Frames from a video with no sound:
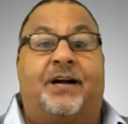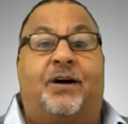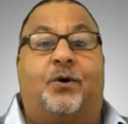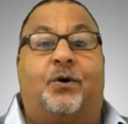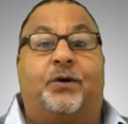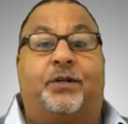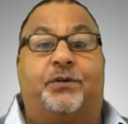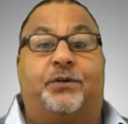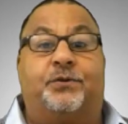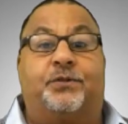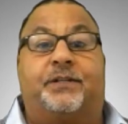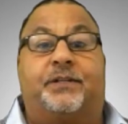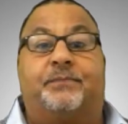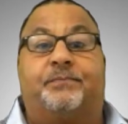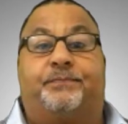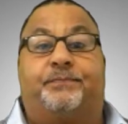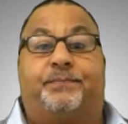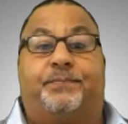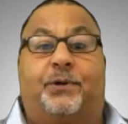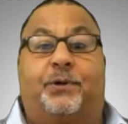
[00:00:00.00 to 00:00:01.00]
or
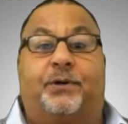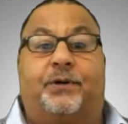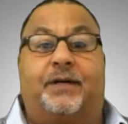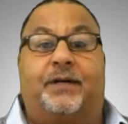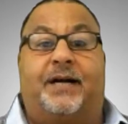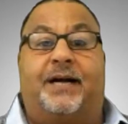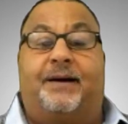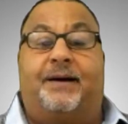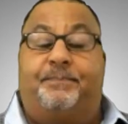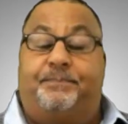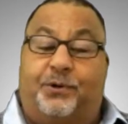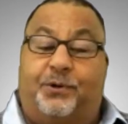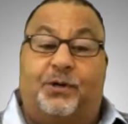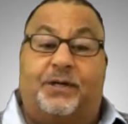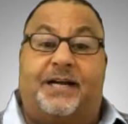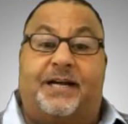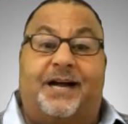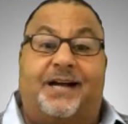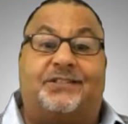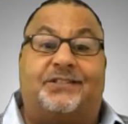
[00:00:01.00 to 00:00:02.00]
using
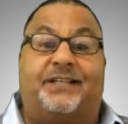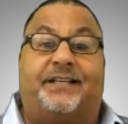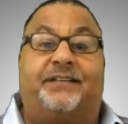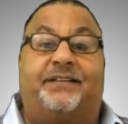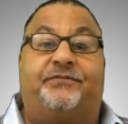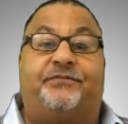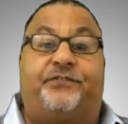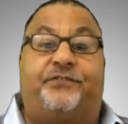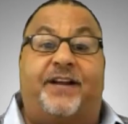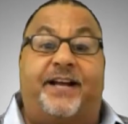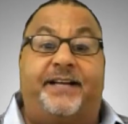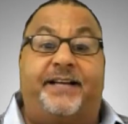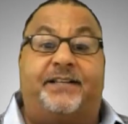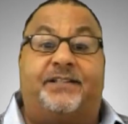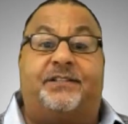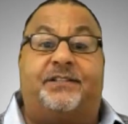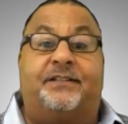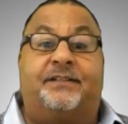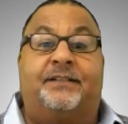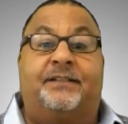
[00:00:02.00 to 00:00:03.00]
broadcasting in
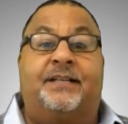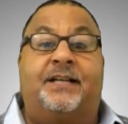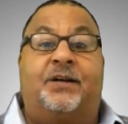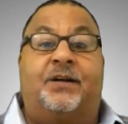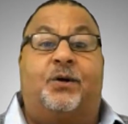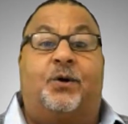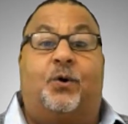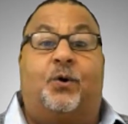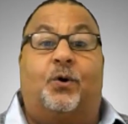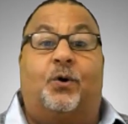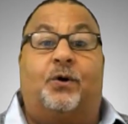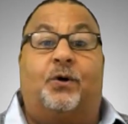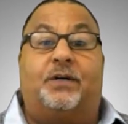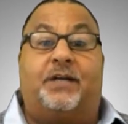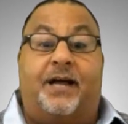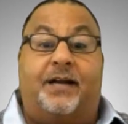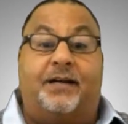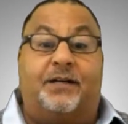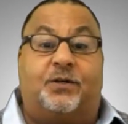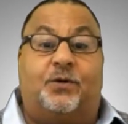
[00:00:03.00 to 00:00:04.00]
flakes or
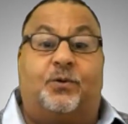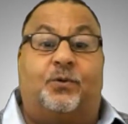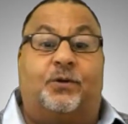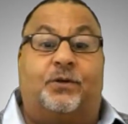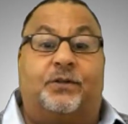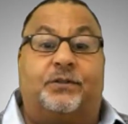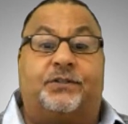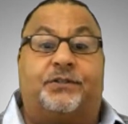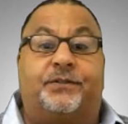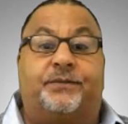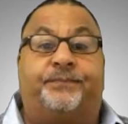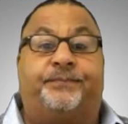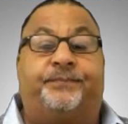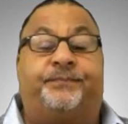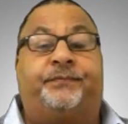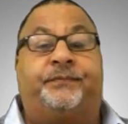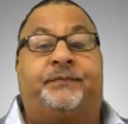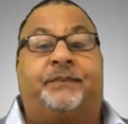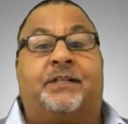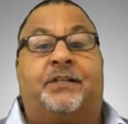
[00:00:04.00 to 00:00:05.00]
color quartz.
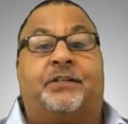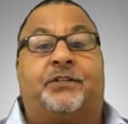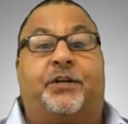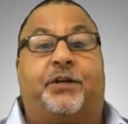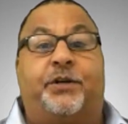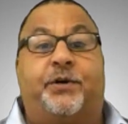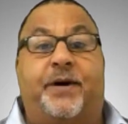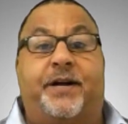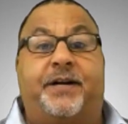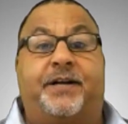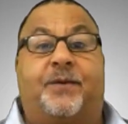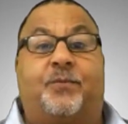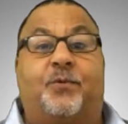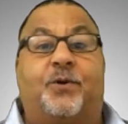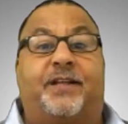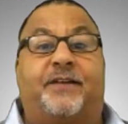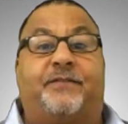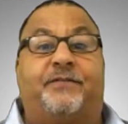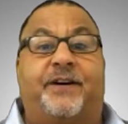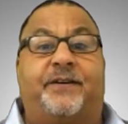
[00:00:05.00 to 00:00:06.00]
So you end up
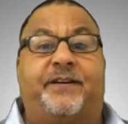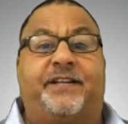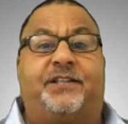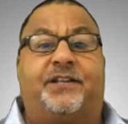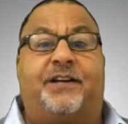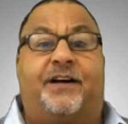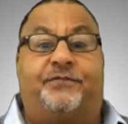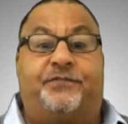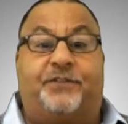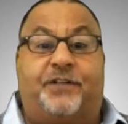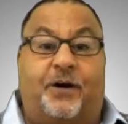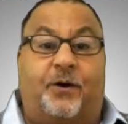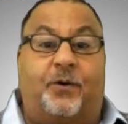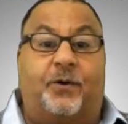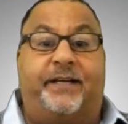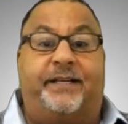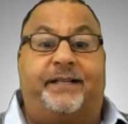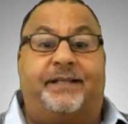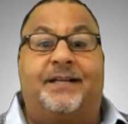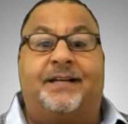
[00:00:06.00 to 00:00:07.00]
with a very tough
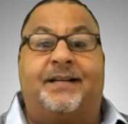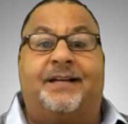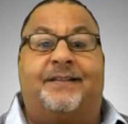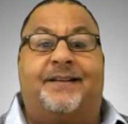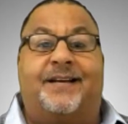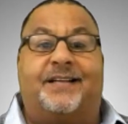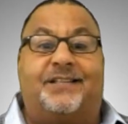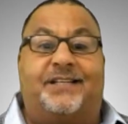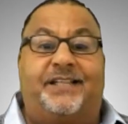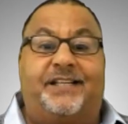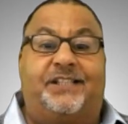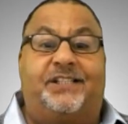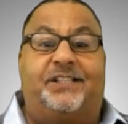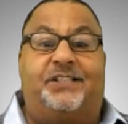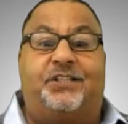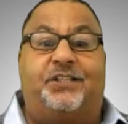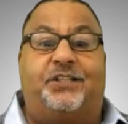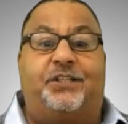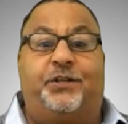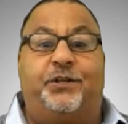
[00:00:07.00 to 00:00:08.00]
coating that's
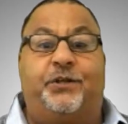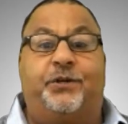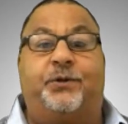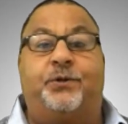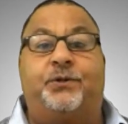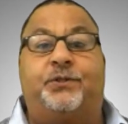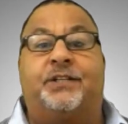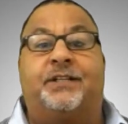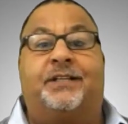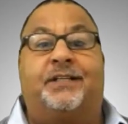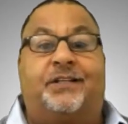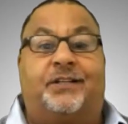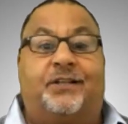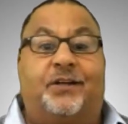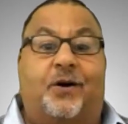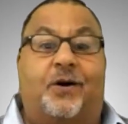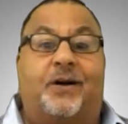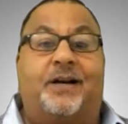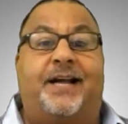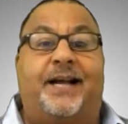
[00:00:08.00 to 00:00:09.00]
easy to use,
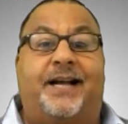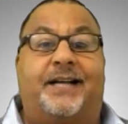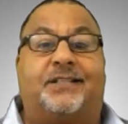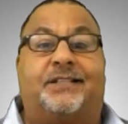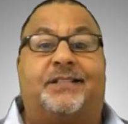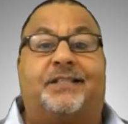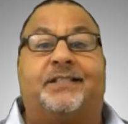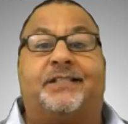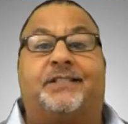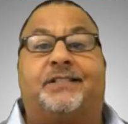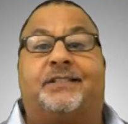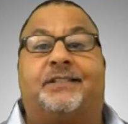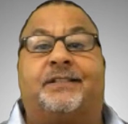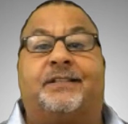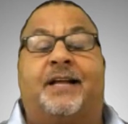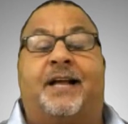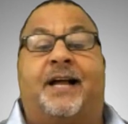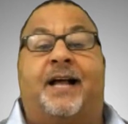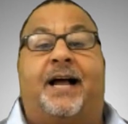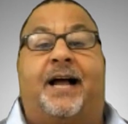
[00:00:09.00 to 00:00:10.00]

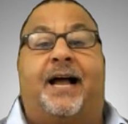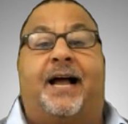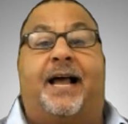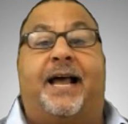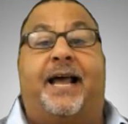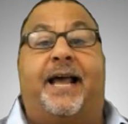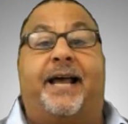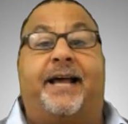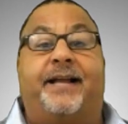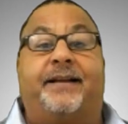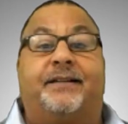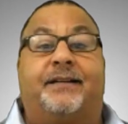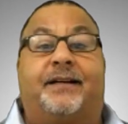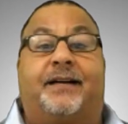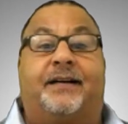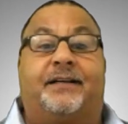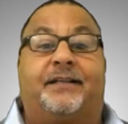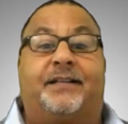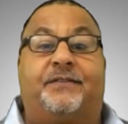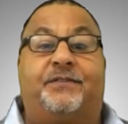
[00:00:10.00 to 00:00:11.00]
non-hazardous,
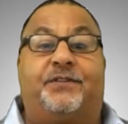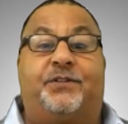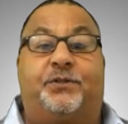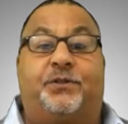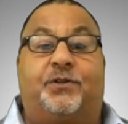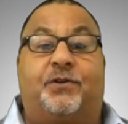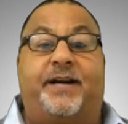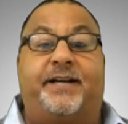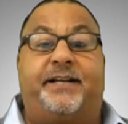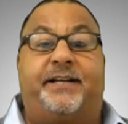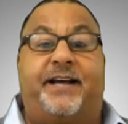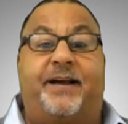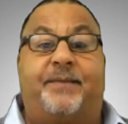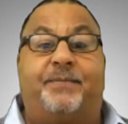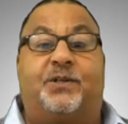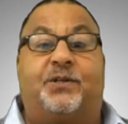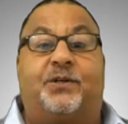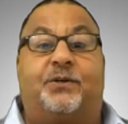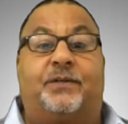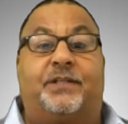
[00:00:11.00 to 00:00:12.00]
and gives you great
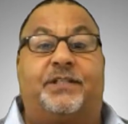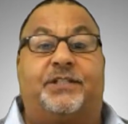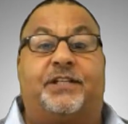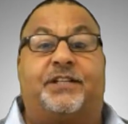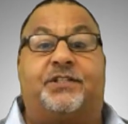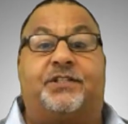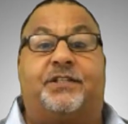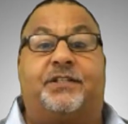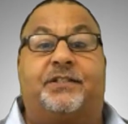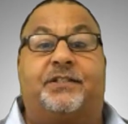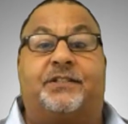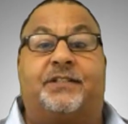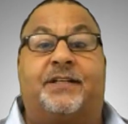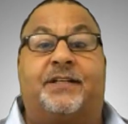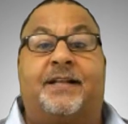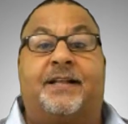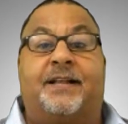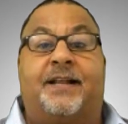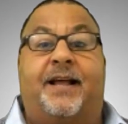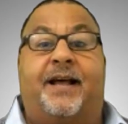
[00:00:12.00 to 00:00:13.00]
chemical
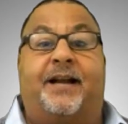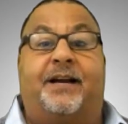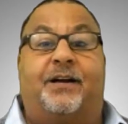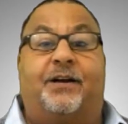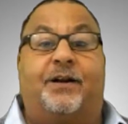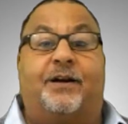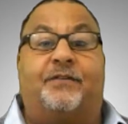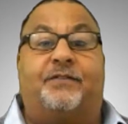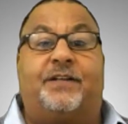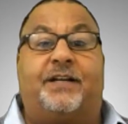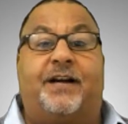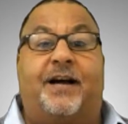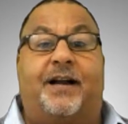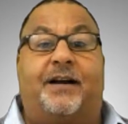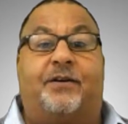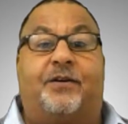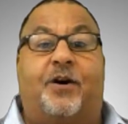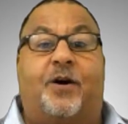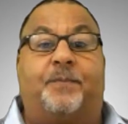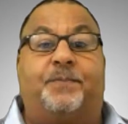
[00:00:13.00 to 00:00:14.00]
resistance and a lot of
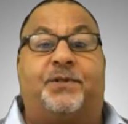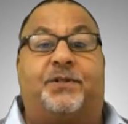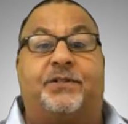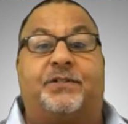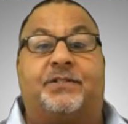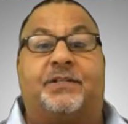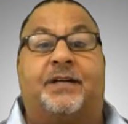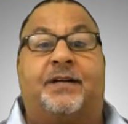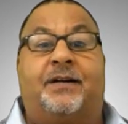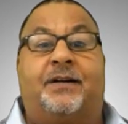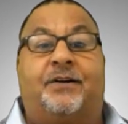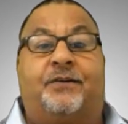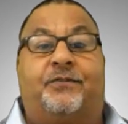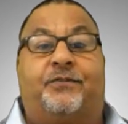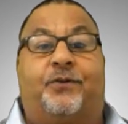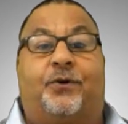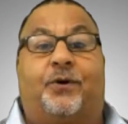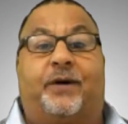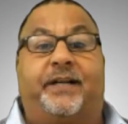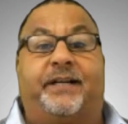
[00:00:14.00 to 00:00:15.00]
color options
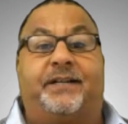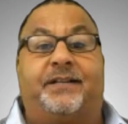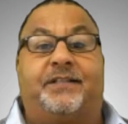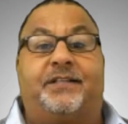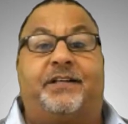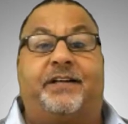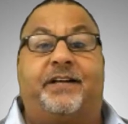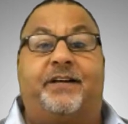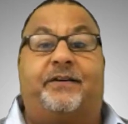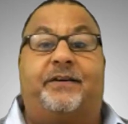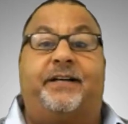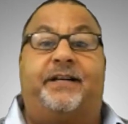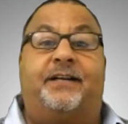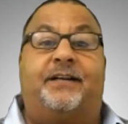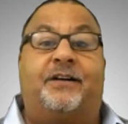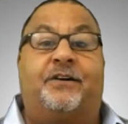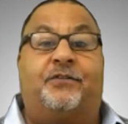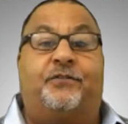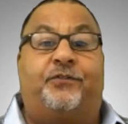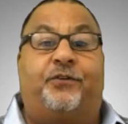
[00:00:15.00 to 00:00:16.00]
for
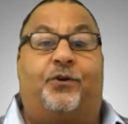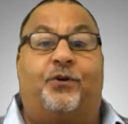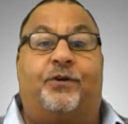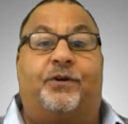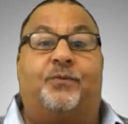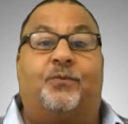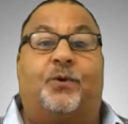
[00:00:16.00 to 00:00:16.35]
interior floor